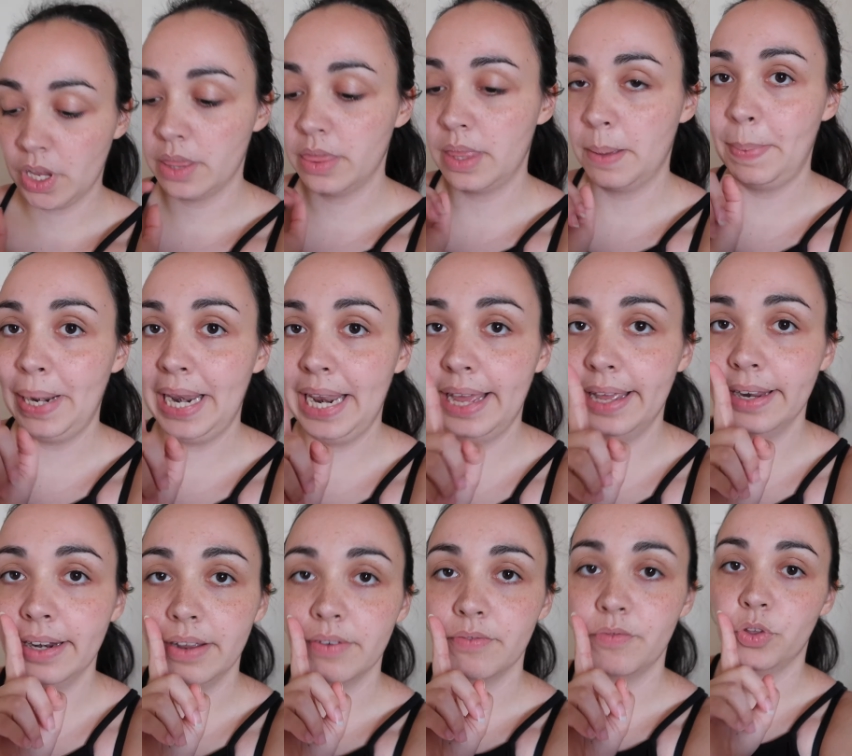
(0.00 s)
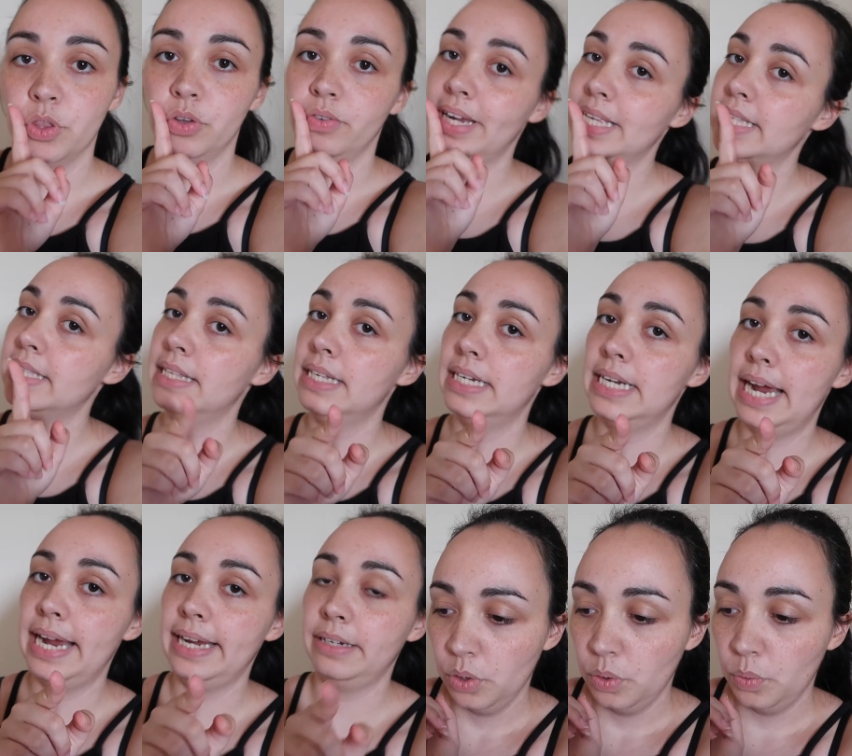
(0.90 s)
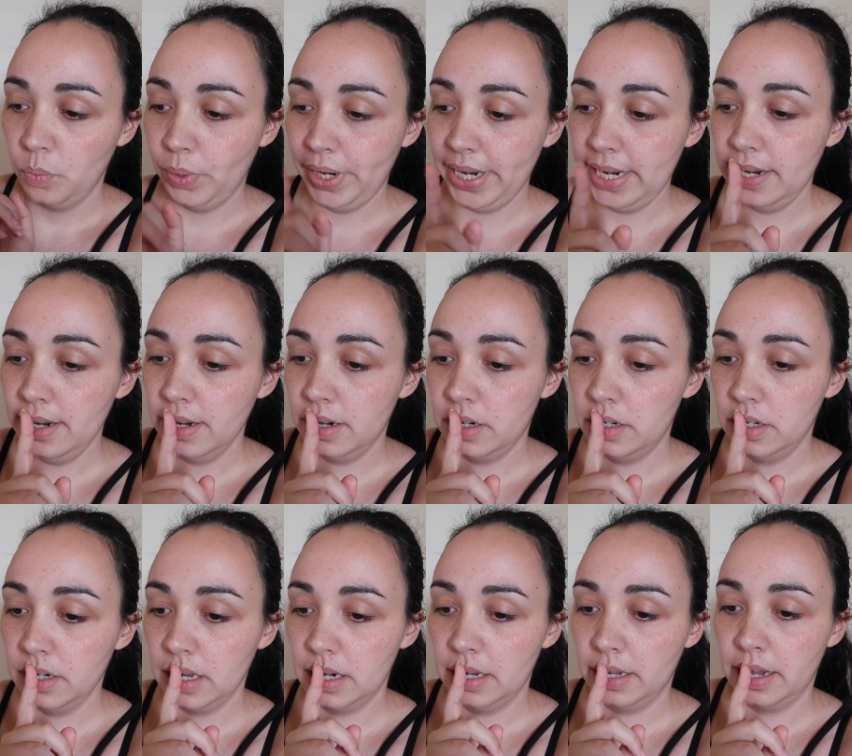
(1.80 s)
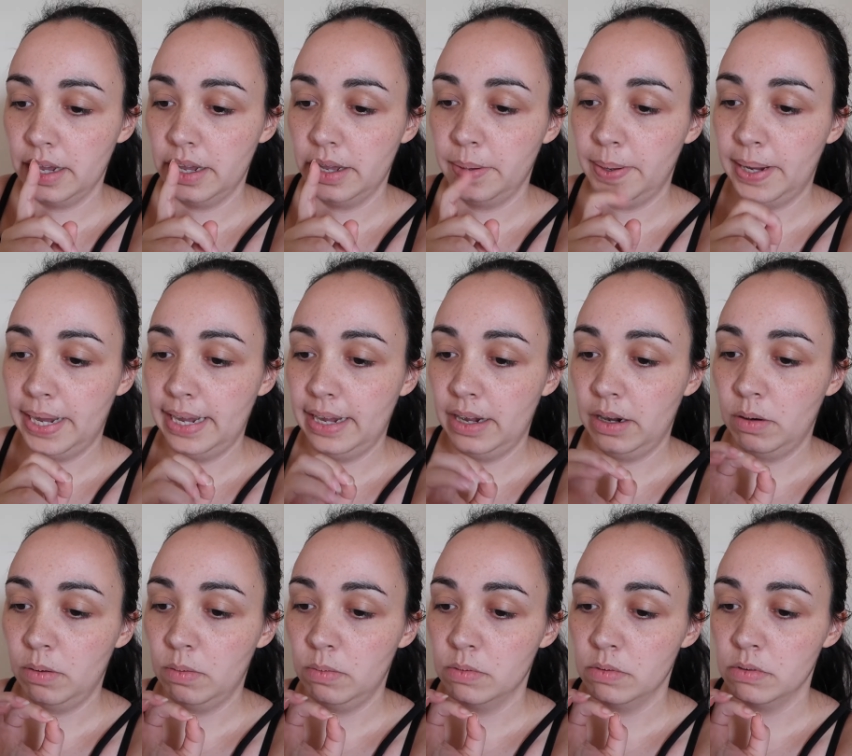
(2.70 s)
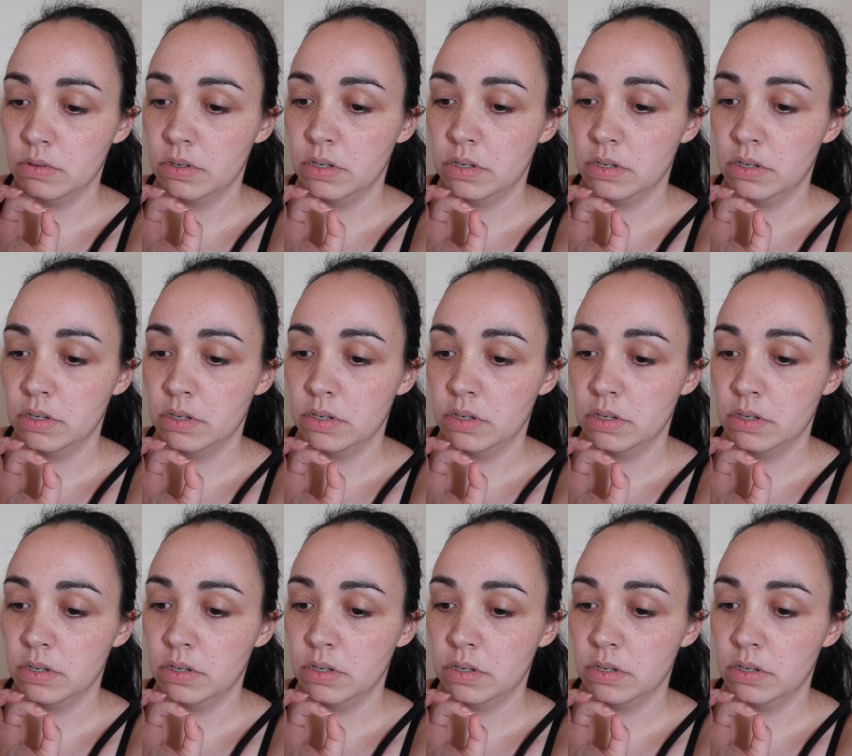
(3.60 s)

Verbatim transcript: the plan for the rest of the day. We are going to go out